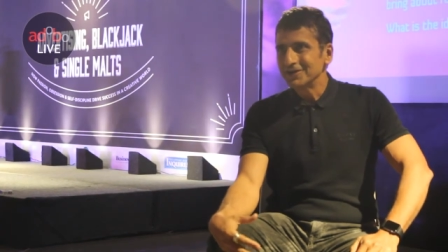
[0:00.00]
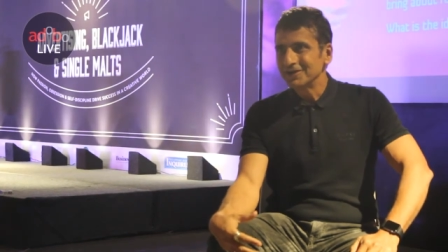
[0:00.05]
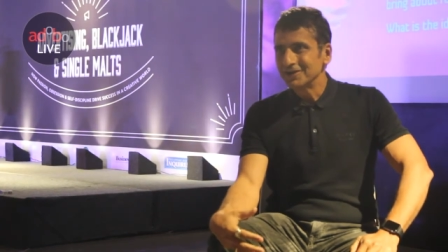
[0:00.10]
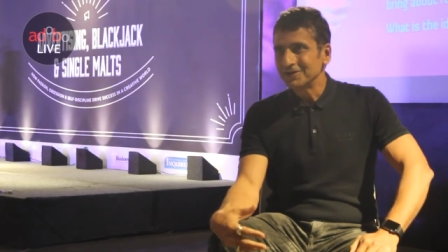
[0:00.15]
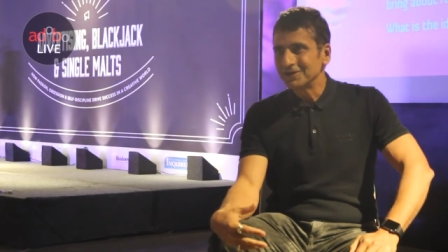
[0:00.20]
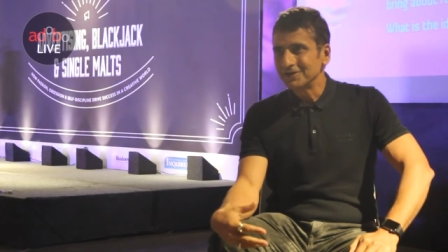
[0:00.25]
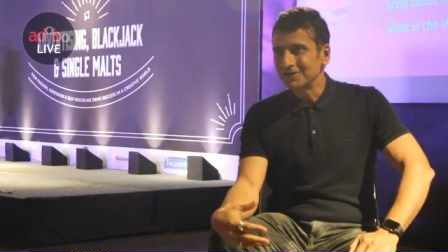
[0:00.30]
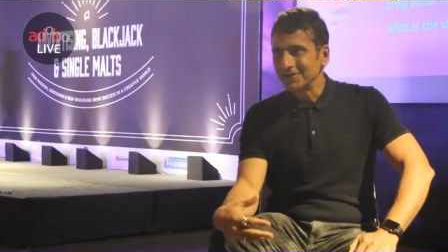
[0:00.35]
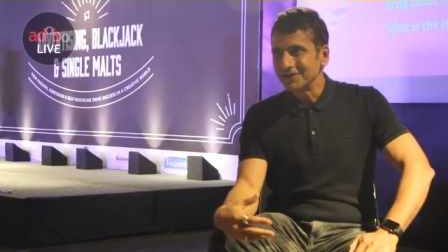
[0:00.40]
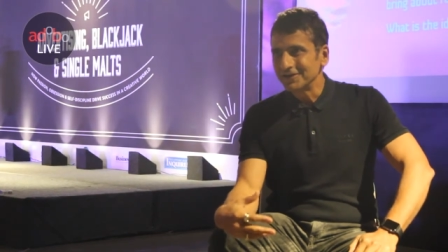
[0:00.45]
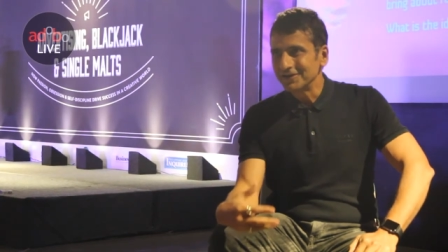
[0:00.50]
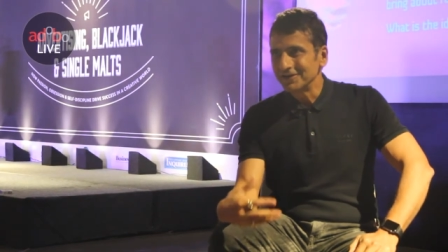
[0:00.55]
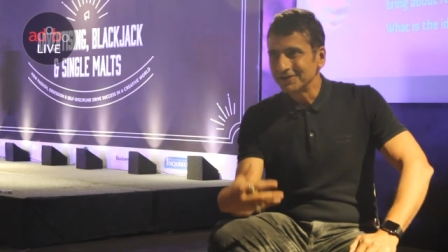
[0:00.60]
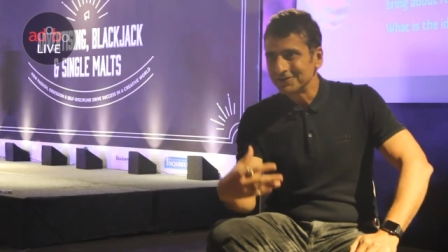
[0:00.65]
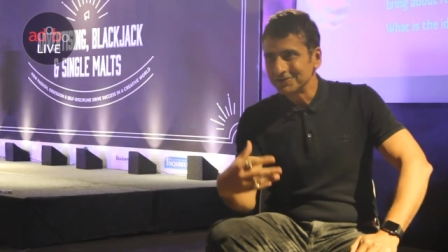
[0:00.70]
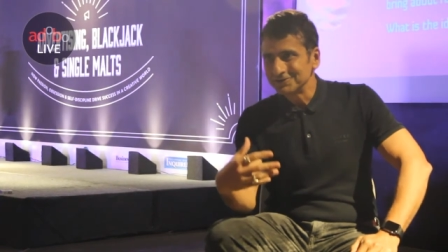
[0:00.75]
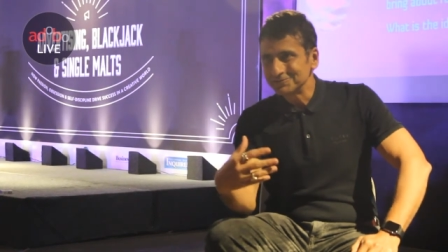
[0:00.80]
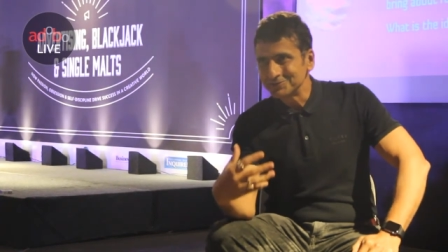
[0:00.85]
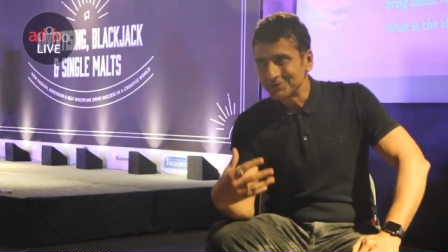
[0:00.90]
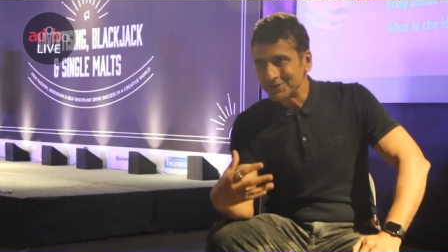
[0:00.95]

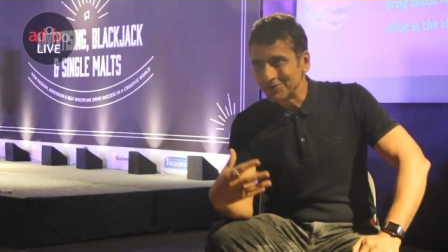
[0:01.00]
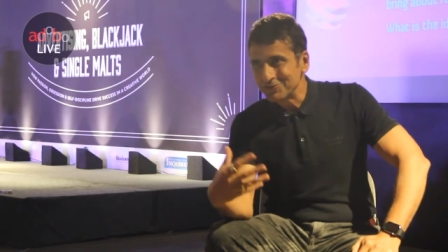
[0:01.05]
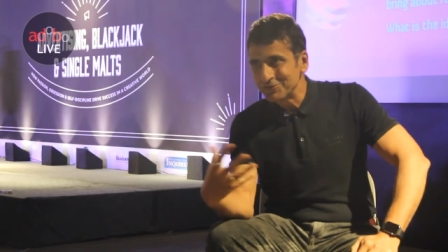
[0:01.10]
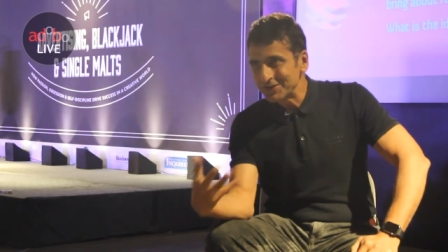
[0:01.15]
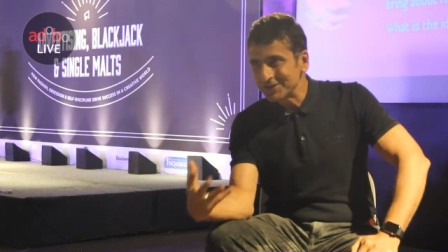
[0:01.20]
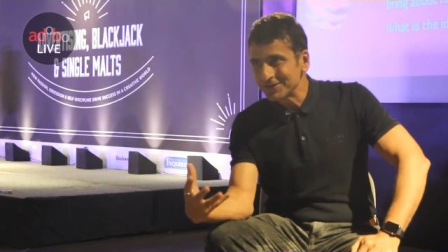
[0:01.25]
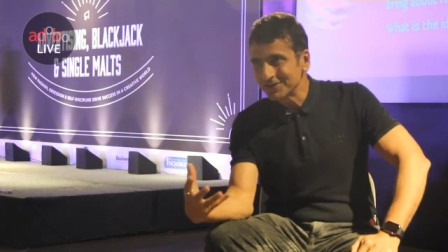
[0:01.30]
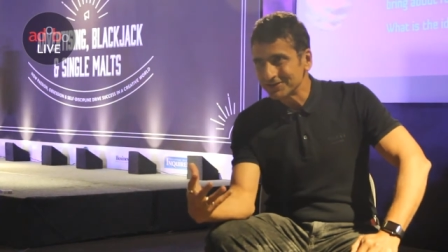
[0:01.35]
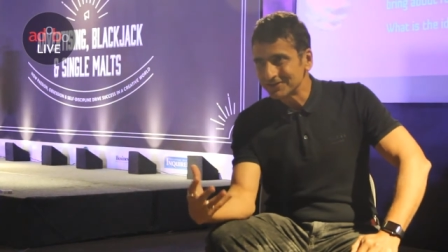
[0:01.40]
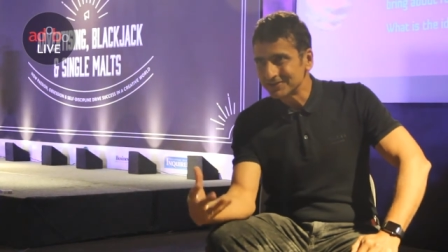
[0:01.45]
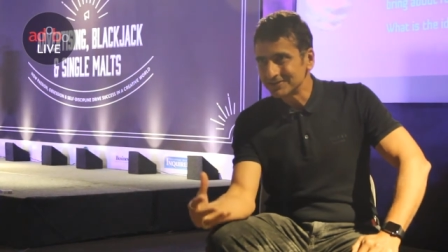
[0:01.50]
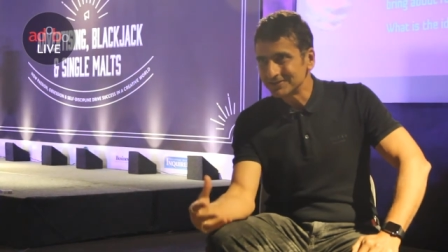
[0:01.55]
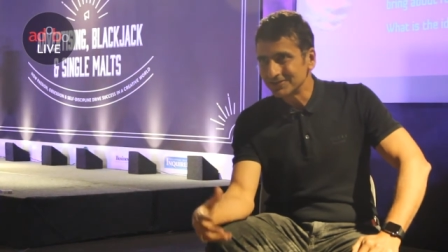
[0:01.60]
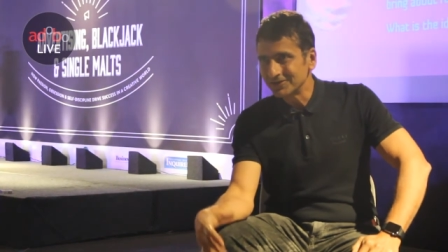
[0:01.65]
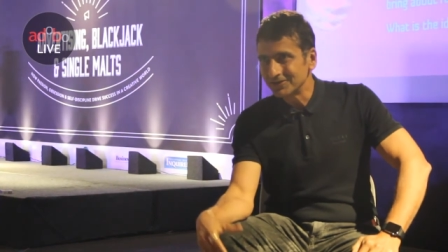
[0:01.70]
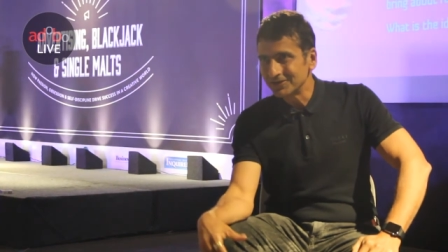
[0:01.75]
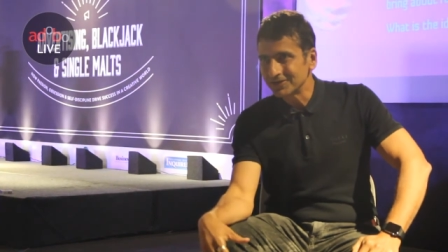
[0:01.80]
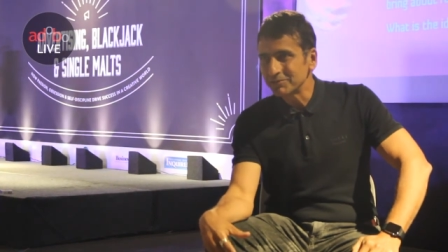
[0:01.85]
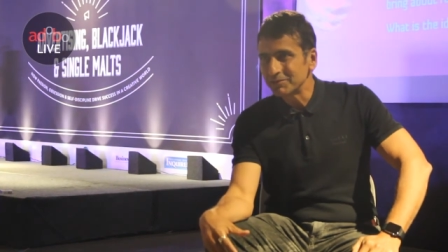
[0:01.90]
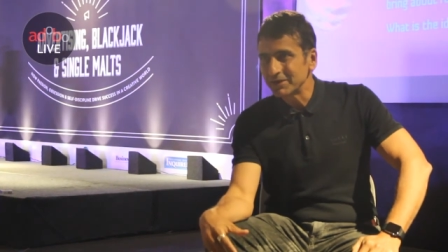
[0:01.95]
uh, a winner
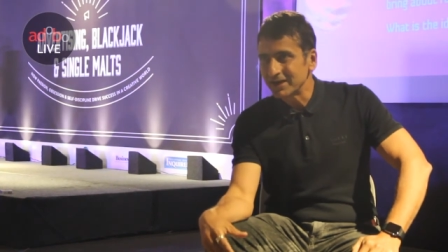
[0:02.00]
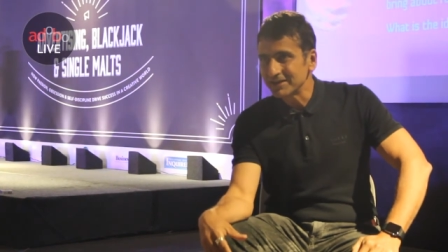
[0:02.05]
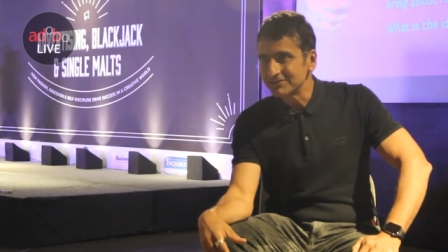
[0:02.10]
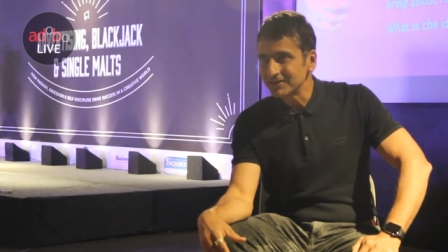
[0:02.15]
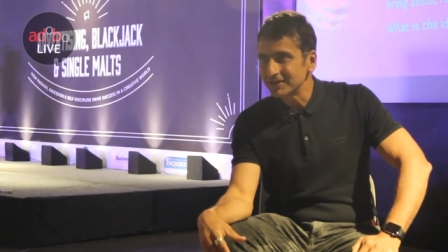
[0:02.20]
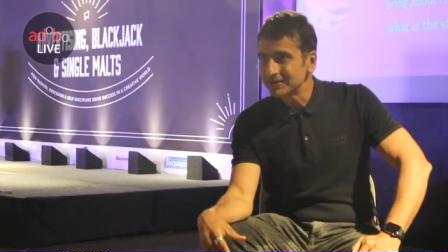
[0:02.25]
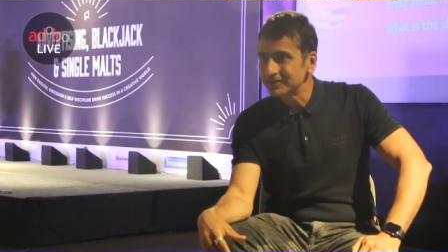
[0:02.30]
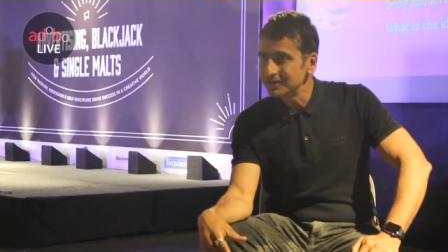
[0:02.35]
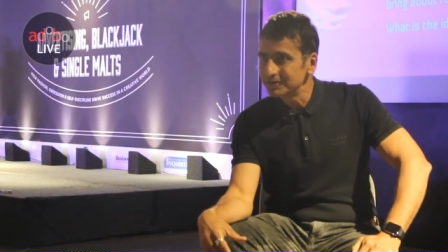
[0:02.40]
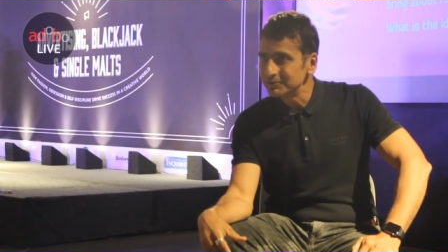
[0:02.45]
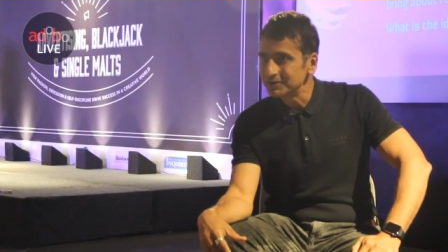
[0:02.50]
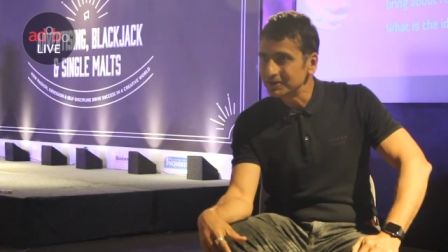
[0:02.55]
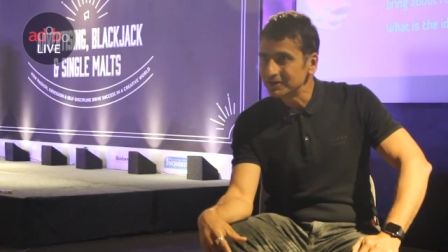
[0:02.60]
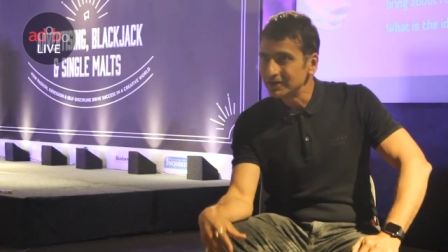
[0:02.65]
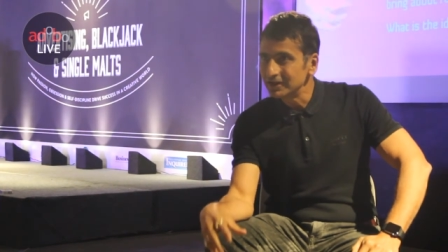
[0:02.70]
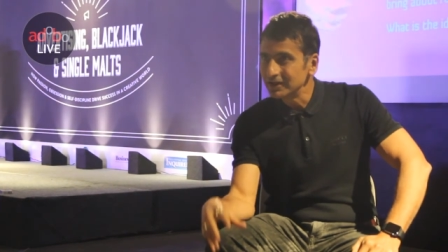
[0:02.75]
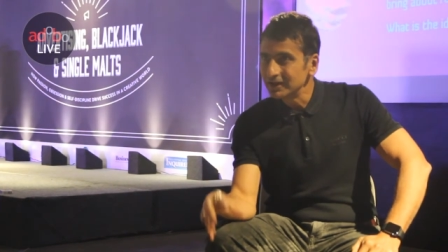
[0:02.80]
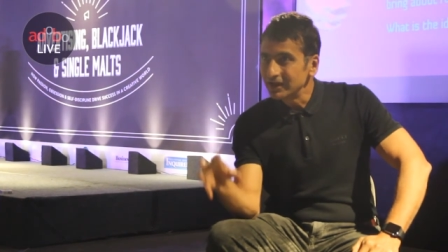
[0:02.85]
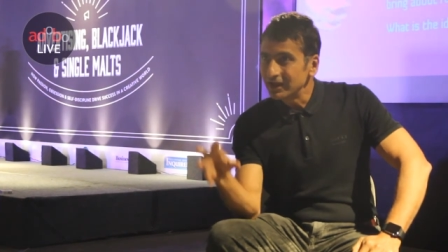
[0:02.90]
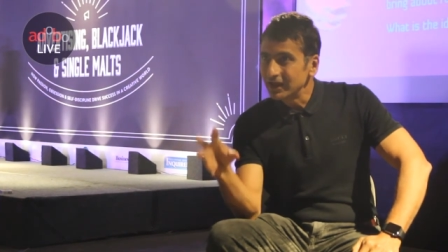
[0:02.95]
on a blackjack table.